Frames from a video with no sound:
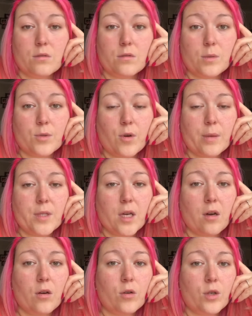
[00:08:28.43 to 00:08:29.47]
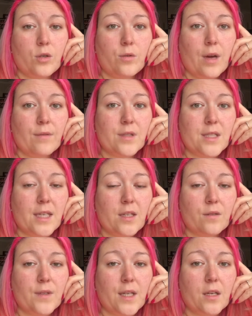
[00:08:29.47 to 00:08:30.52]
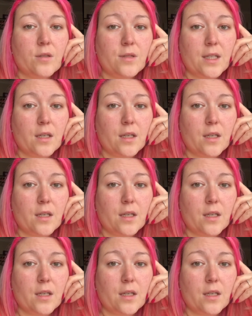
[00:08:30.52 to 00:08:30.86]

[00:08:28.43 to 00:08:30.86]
subscribe to her or you haven't seen her videos,